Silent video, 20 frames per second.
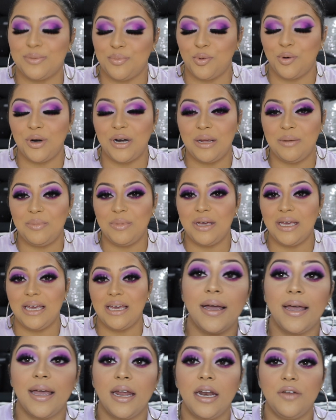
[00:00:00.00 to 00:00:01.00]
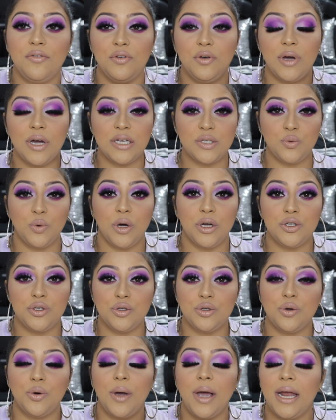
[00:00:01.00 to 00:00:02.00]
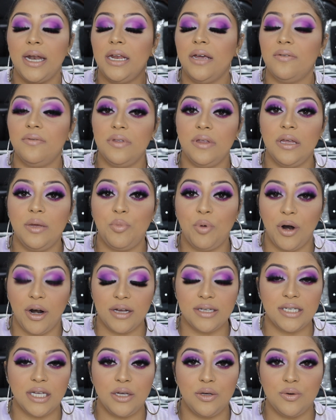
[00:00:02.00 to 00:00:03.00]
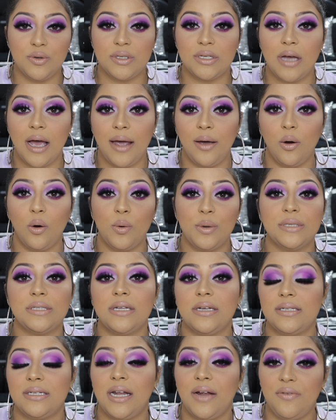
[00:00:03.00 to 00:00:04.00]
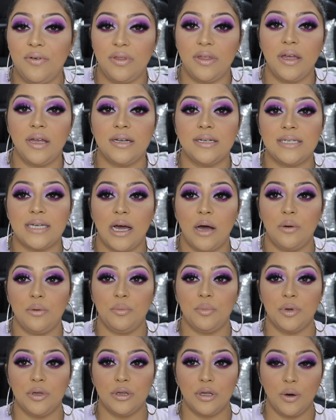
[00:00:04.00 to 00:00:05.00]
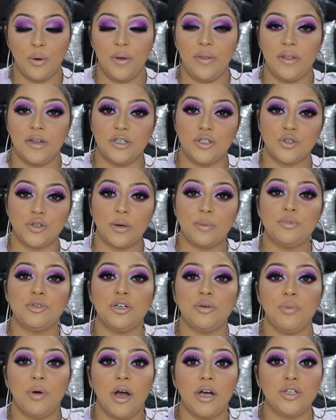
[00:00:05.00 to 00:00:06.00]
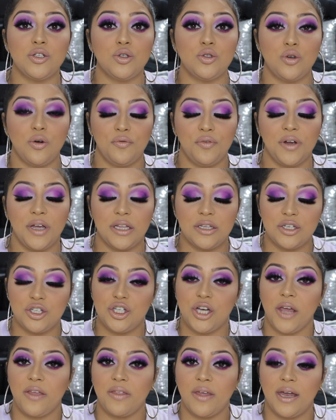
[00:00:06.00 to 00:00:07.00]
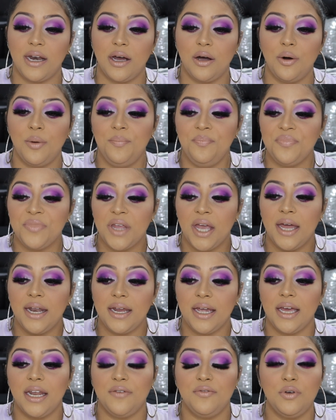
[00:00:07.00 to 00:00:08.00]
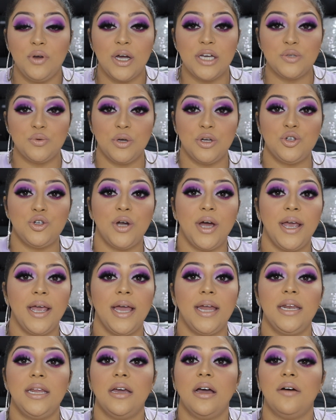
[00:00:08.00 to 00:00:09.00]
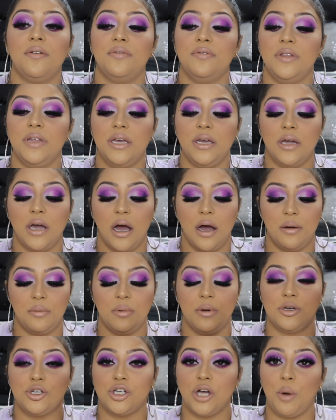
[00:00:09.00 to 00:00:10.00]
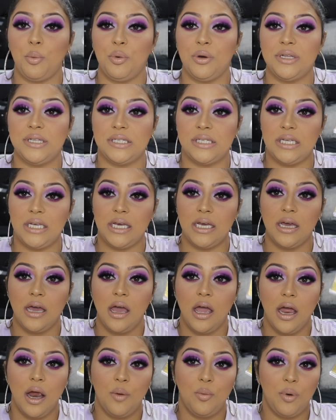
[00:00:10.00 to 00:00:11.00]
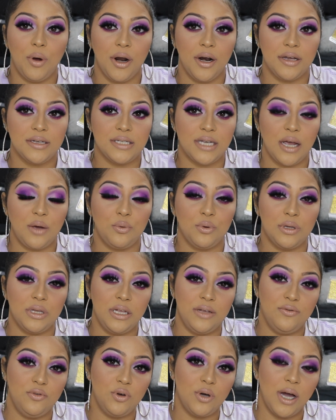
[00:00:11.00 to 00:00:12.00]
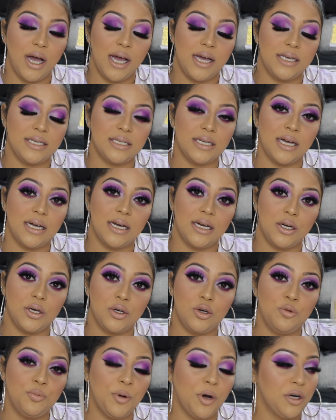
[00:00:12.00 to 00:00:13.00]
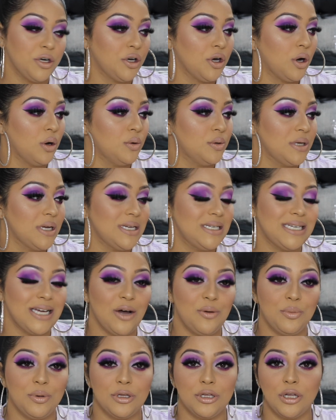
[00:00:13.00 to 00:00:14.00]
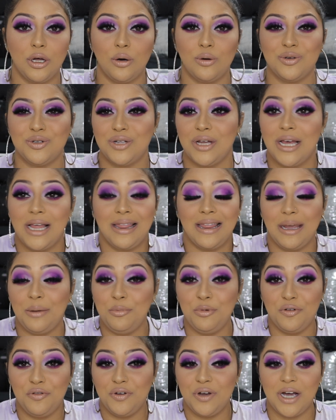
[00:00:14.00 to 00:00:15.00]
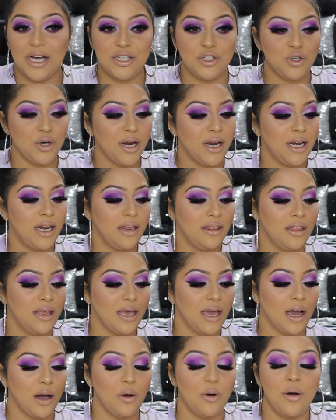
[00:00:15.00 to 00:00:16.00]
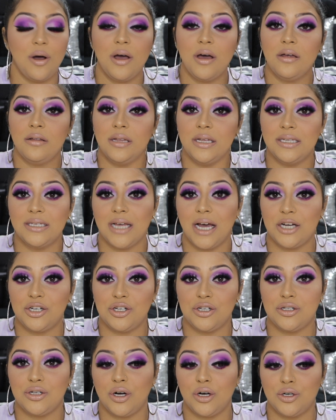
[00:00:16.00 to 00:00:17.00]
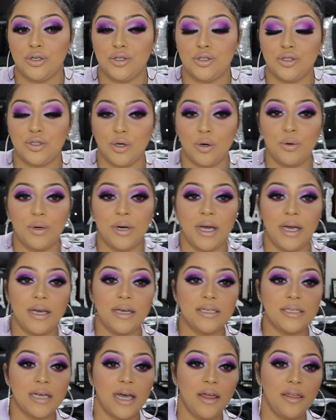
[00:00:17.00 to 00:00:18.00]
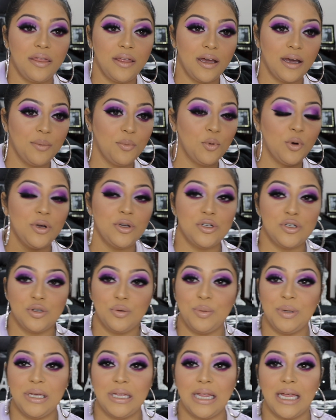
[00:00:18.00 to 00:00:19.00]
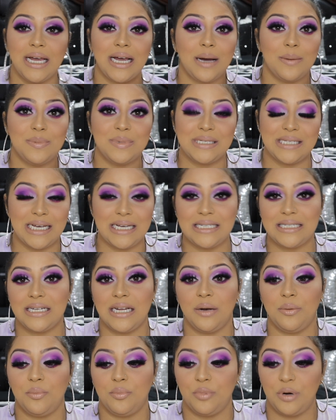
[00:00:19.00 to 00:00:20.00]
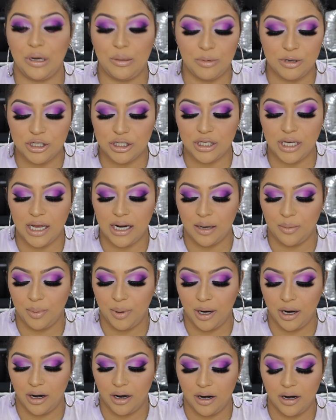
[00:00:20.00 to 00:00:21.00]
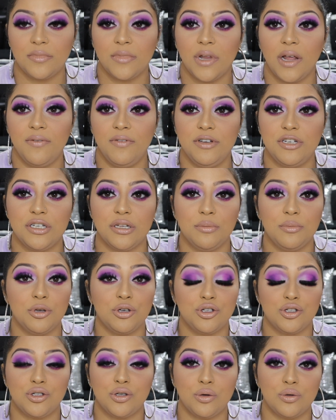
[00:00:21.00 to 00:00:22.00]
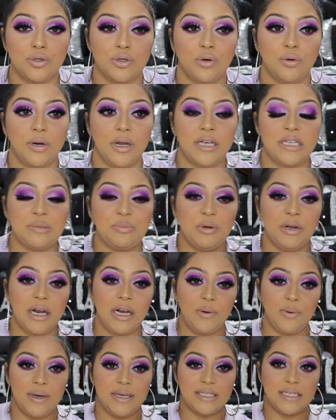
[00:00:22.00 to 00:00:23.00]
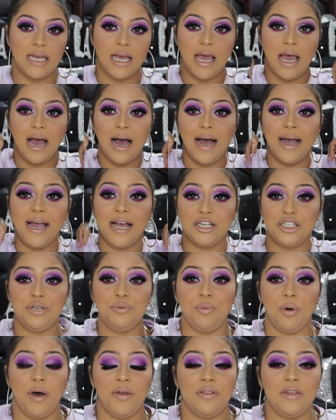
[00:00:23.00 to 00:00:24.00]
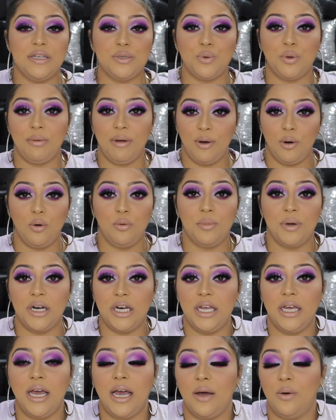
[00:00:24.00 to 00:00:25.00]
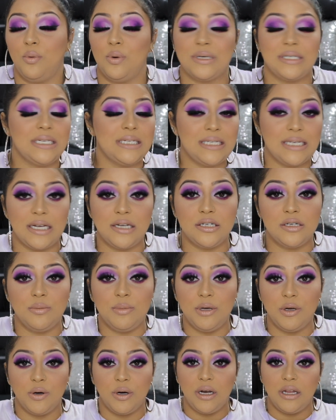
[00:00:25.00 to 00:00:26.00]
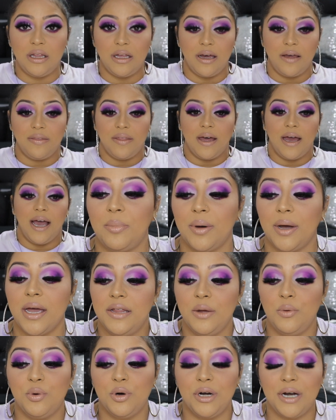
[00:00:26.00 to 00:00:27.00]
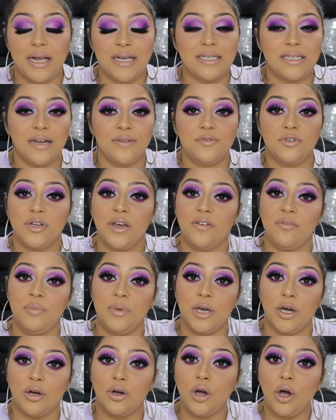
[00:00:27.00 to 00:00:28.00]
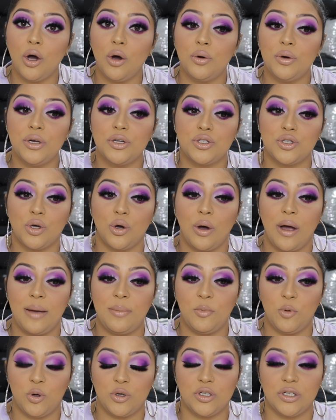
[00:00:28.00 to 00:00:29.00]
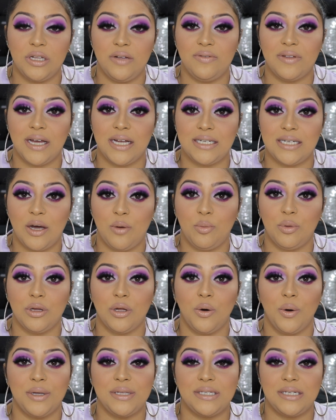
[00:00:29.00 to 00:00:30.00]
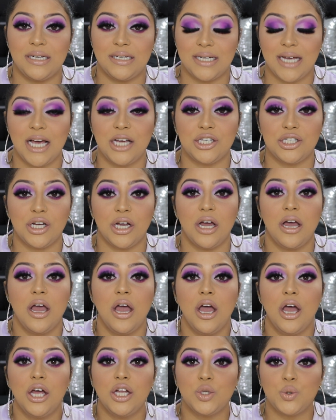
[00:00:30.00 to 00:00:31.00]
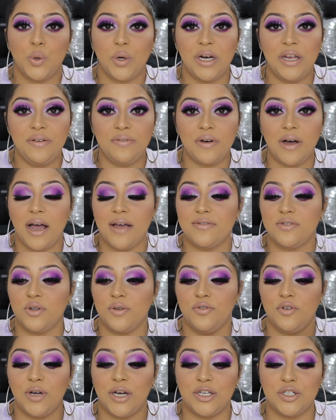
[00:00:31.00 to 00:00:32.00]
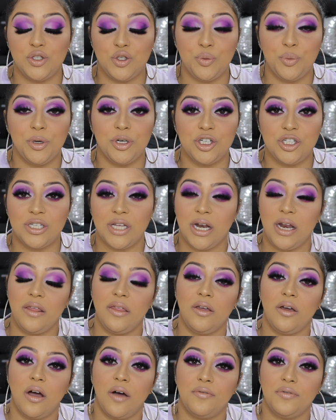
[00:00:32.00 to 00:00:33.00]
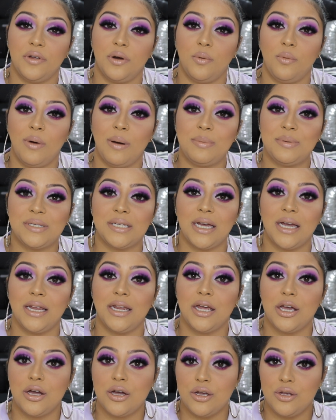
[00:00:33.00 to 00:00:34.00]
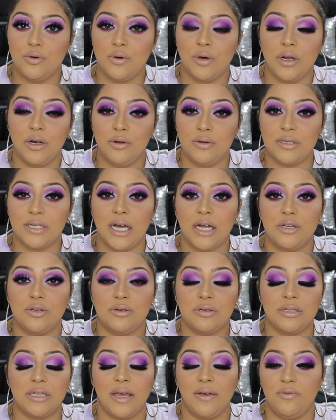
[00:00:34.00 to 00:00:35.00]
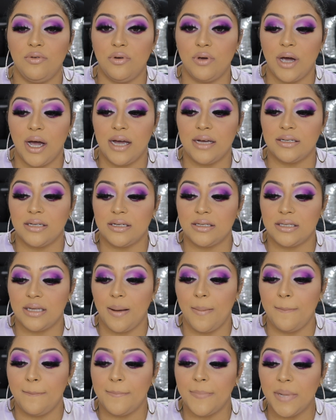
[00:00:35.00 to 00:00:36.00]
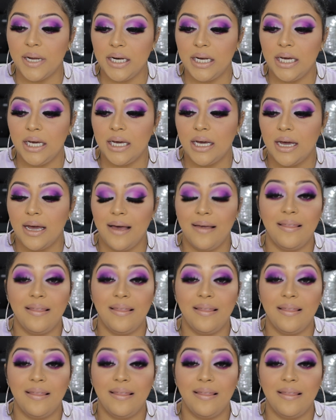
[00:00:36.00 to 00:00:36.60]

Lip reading: supporting me. Again, if you guys want to know any of the products I use, I always list everything down below in the description box, so don't forget to check that out. And again, if you guys want to try any of the SHOPRITZYY products, I will leave you guys a coupon code down below. Let me know if you guys try anything out. These lashes are so nice. I think I'm going to be like obsessed and pretty much get a pair of each of them. They're so nice. But anyways, I actually bought these with my own money. It wasn't sent to me or anything like that, but they were nice enough to give me a code, so I'm going to leave that down below. It's Natasha 25. So if you guys do purchase anything off their website, you can use that to save you guys some money.